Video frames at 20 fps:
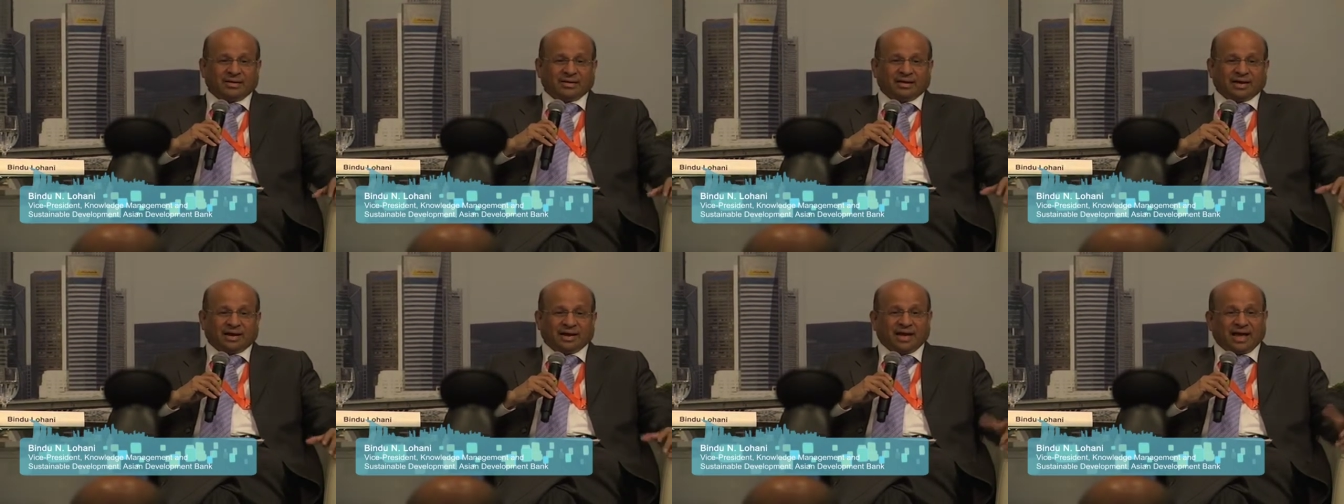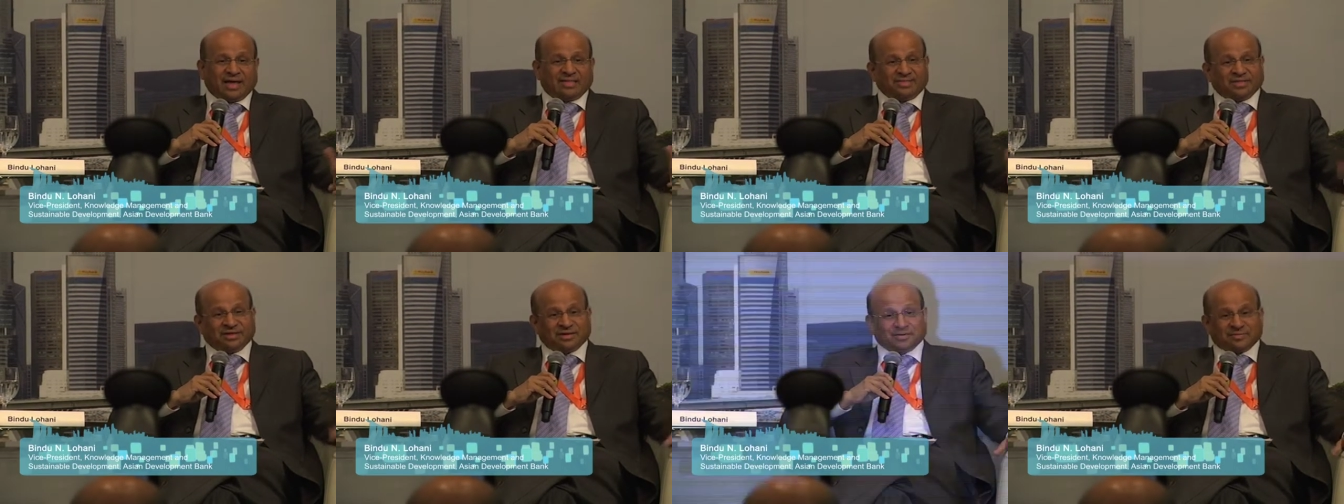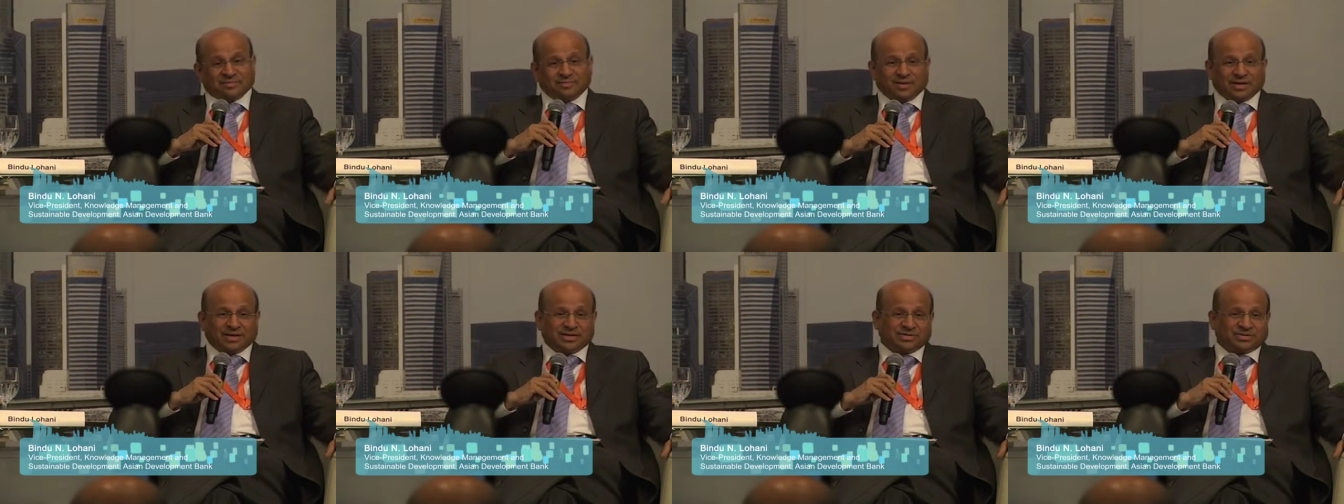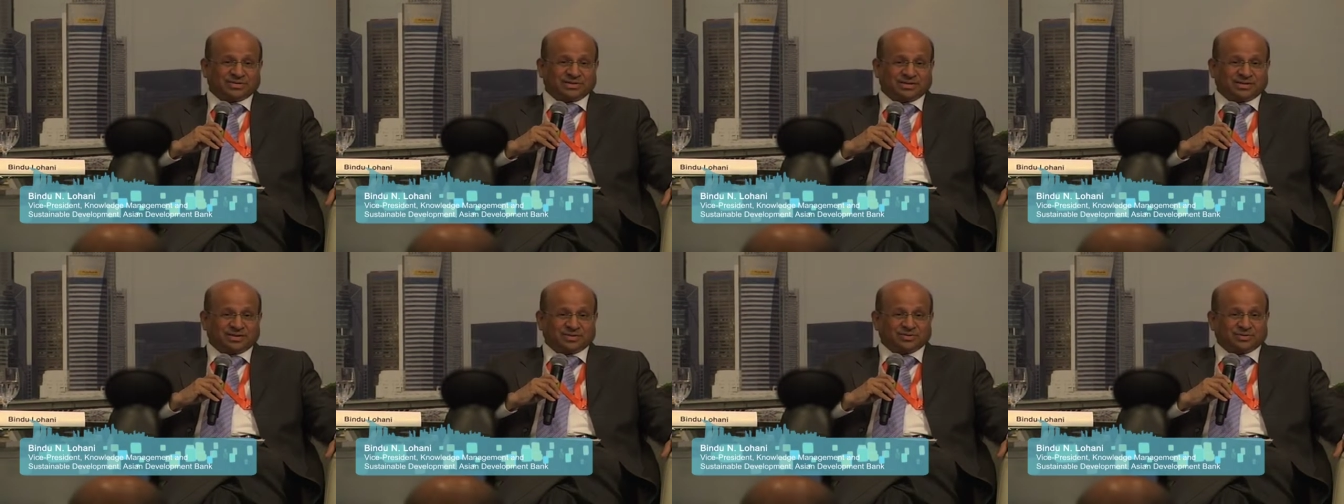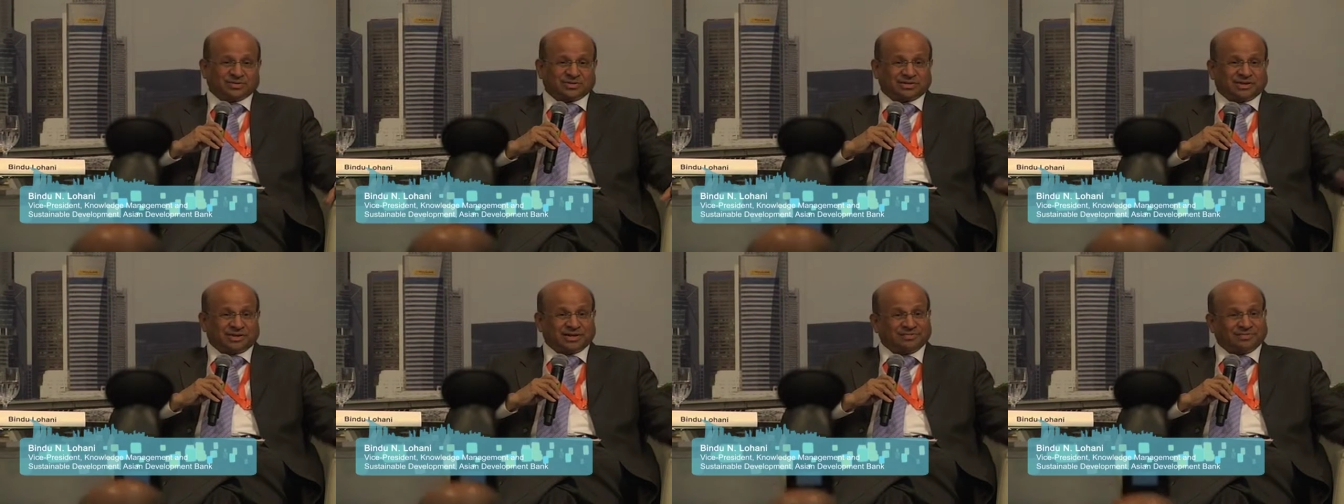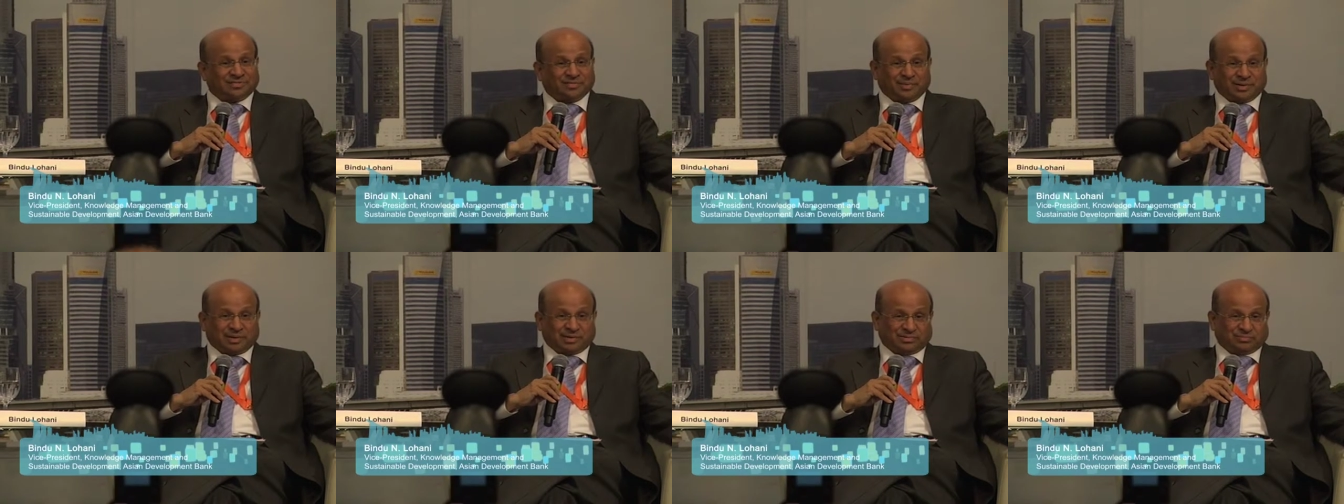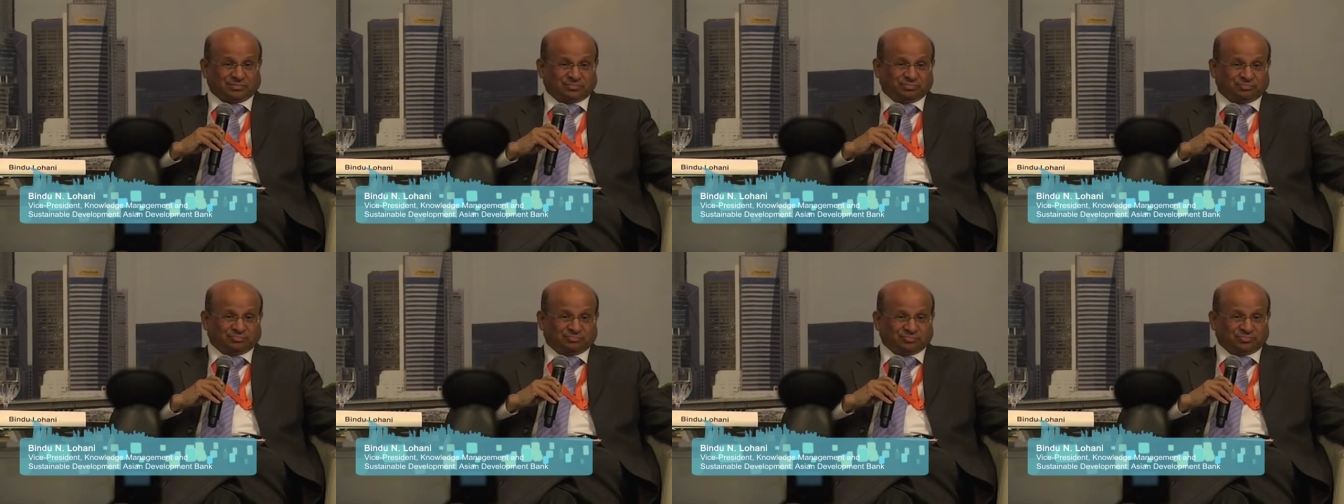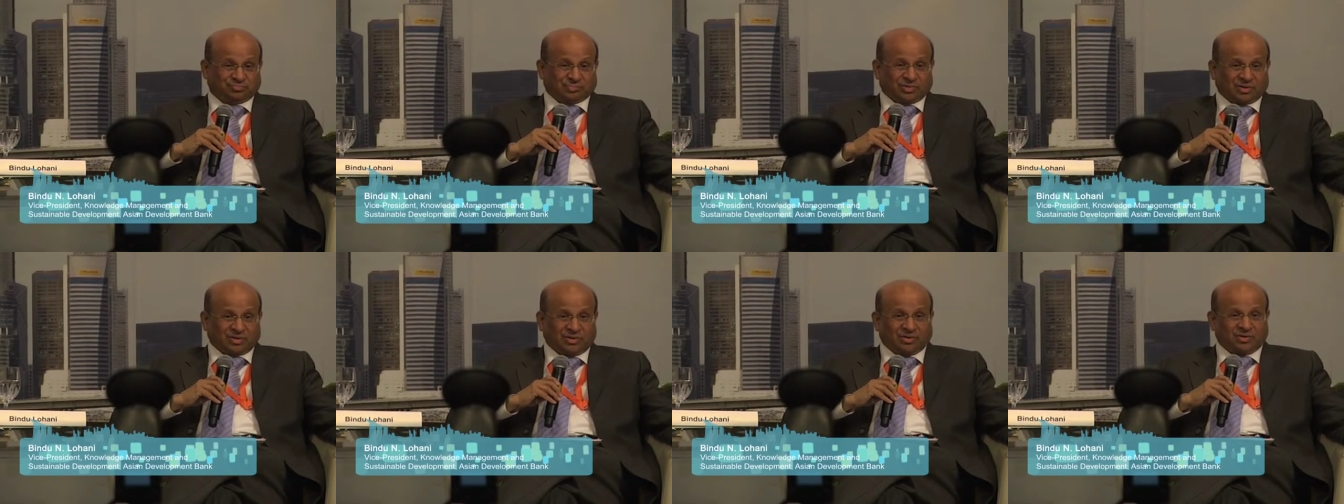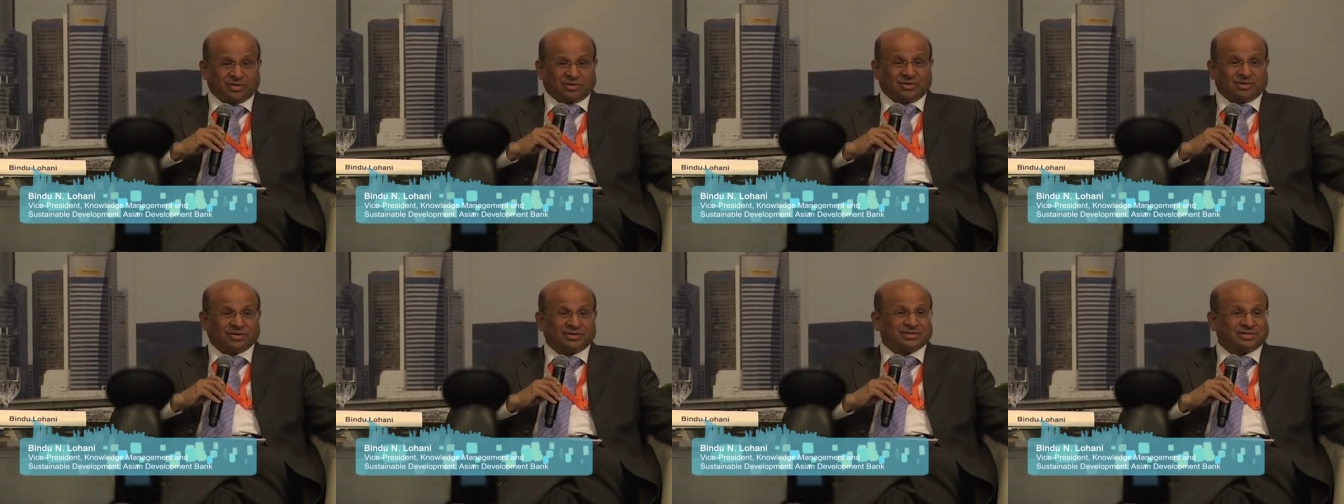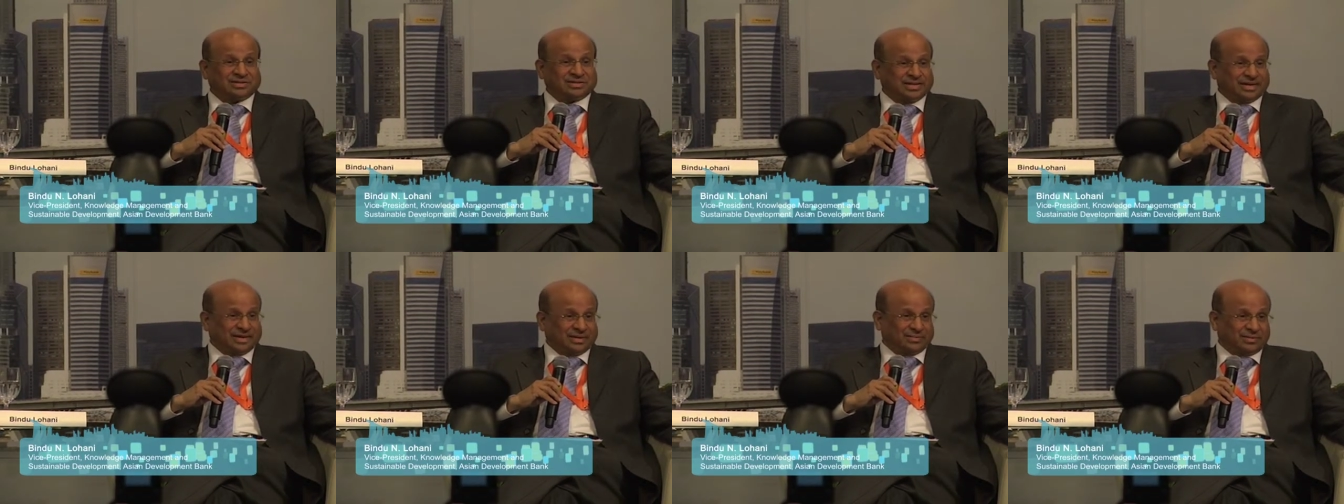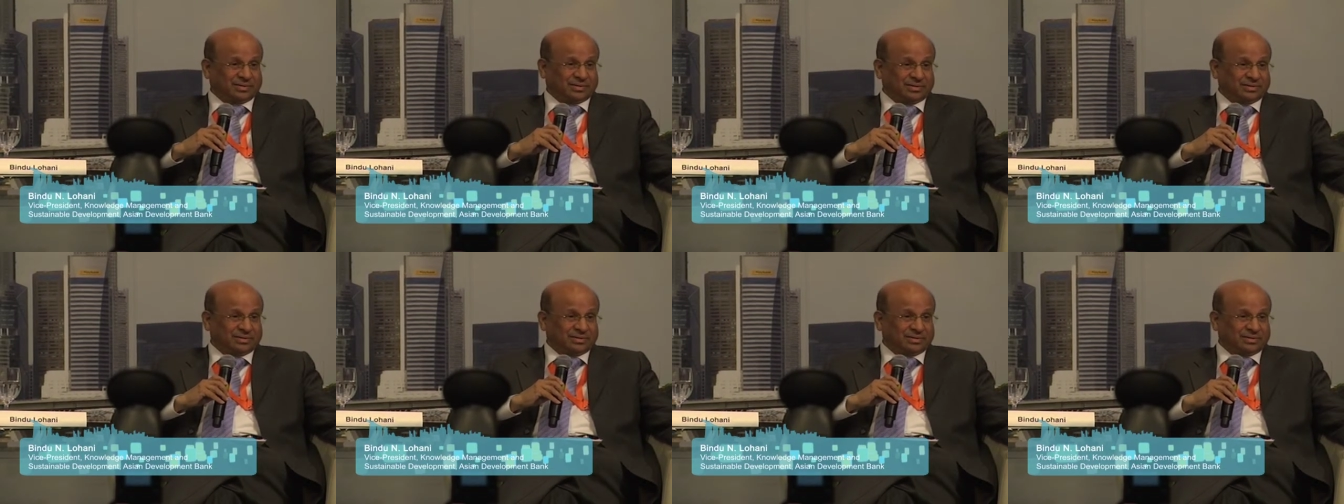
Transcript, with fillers: I can't think of many cities which are livable or, or sustainable.